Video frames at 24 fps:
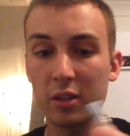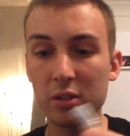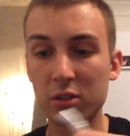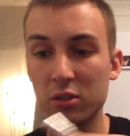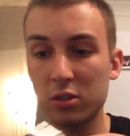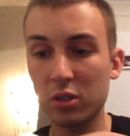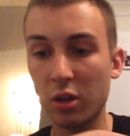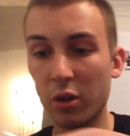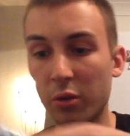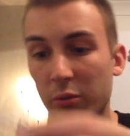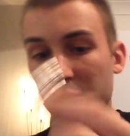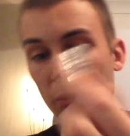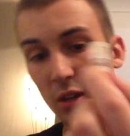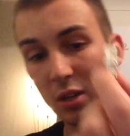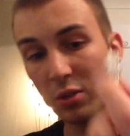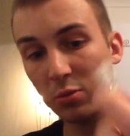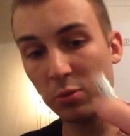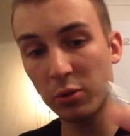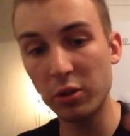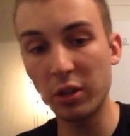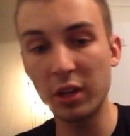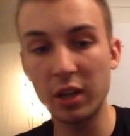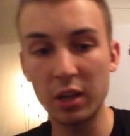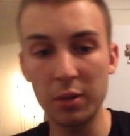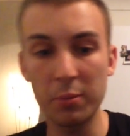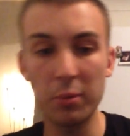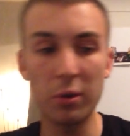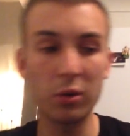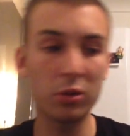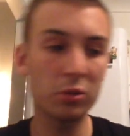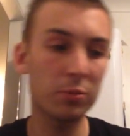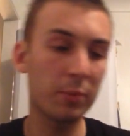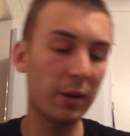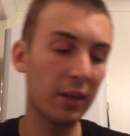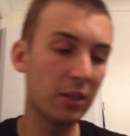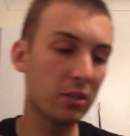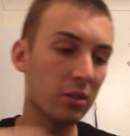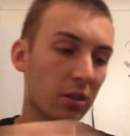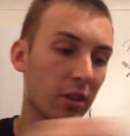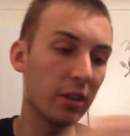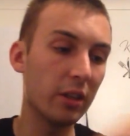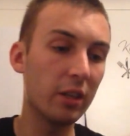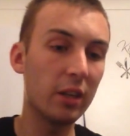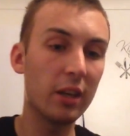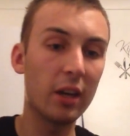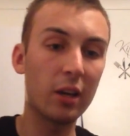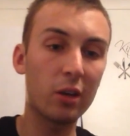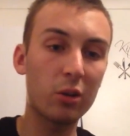So that's what you get in a box basically.
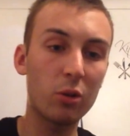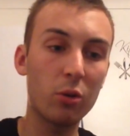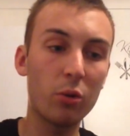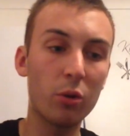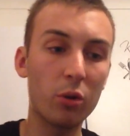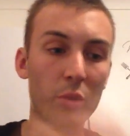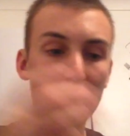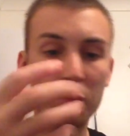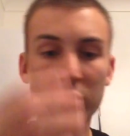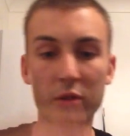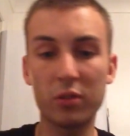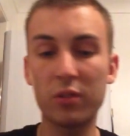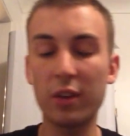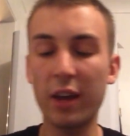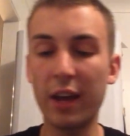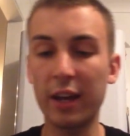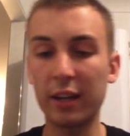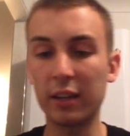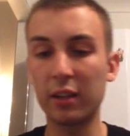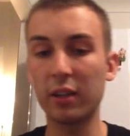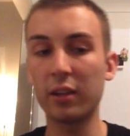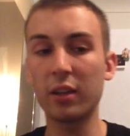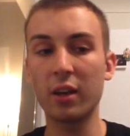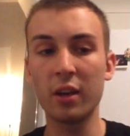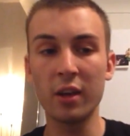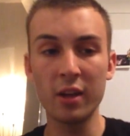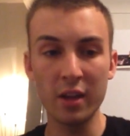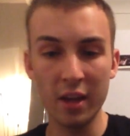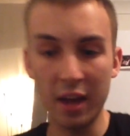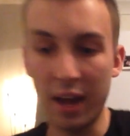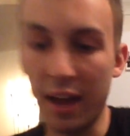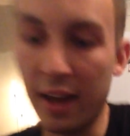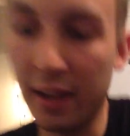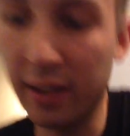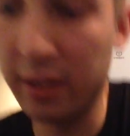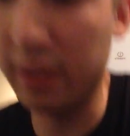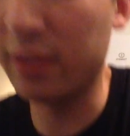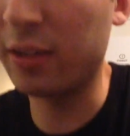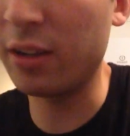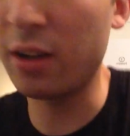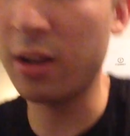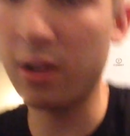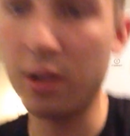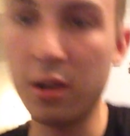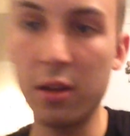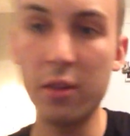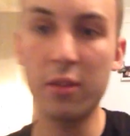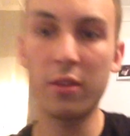You get a coil, the tank, and
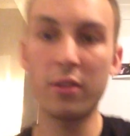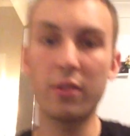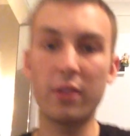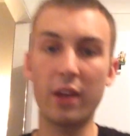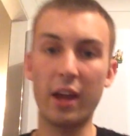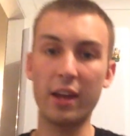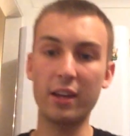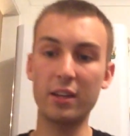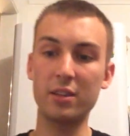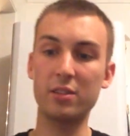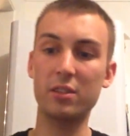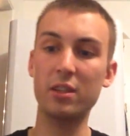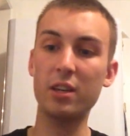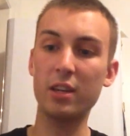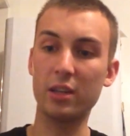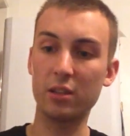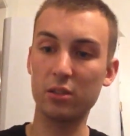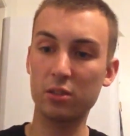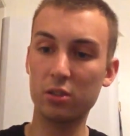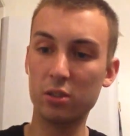that is it.